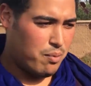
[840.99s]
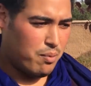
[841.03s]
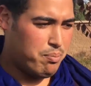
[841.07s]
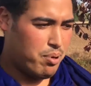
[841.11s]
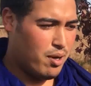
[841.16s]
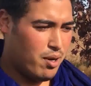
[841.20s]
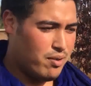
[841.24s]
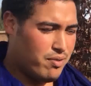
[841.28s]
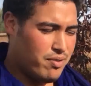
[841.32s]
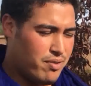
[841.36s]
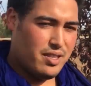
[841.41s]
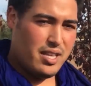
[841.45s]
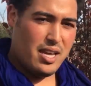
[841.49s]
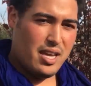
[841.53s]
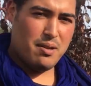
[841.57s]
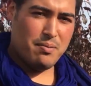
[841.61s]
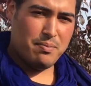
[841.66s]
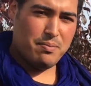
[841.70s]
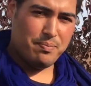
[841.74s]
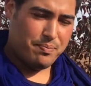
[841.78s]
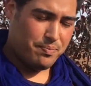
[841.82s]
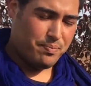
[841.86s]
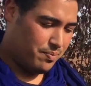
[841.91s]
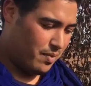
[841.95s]
above
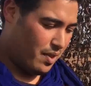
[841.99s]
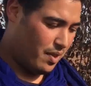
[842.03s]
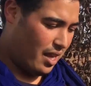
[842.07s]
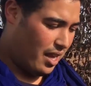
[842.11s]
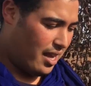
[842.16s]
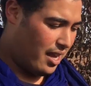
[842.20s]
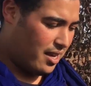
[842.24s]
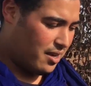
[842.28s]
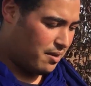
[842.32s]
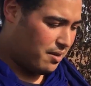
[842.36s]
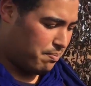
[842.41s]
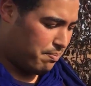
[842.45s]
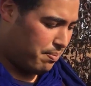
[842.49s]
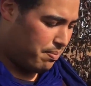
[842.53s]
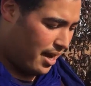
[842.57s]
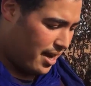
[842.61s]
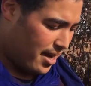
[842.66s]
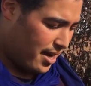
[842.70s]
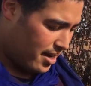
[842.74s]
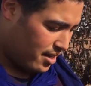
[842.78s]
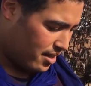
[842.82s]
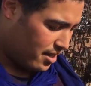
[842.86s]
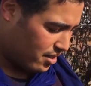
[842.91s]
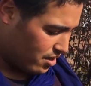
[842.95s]
them, and
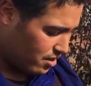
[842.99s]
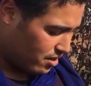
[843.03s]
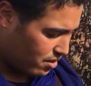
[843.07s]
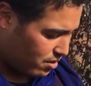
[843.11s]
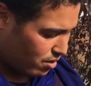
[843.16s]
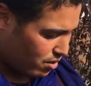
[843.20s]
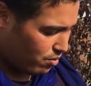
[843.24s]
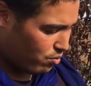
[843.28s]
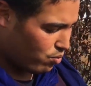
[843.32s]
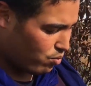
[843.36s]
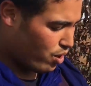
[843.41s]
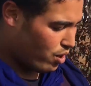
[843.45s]
by the